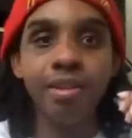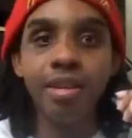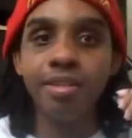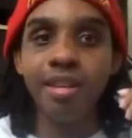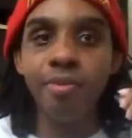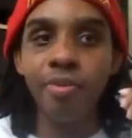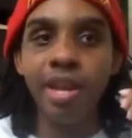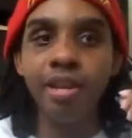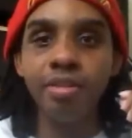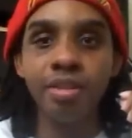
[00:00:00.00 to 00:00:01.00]
He said they
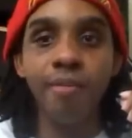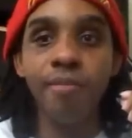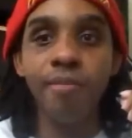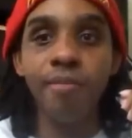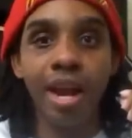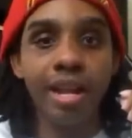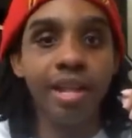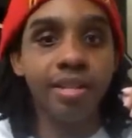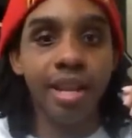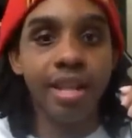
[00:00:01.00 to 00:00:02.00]
bring some
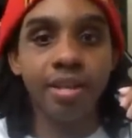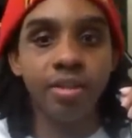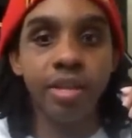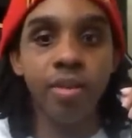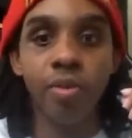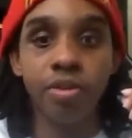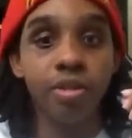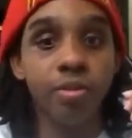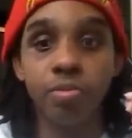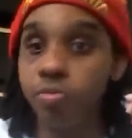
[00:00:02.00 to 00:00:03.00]
notoriety to NXT, which
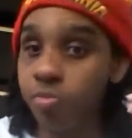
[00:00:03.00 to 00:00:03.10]
is